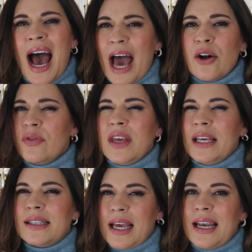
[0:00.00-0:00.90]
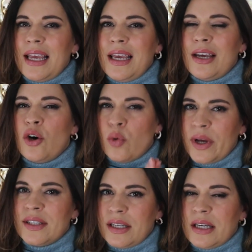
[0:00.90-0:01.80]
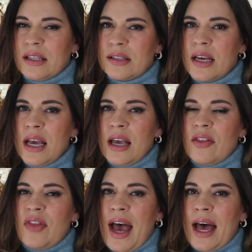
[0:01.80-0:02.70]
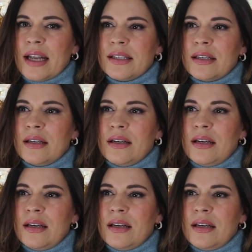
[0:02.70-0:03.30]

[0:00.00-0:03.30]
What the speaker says: I don't think it's any coincidence that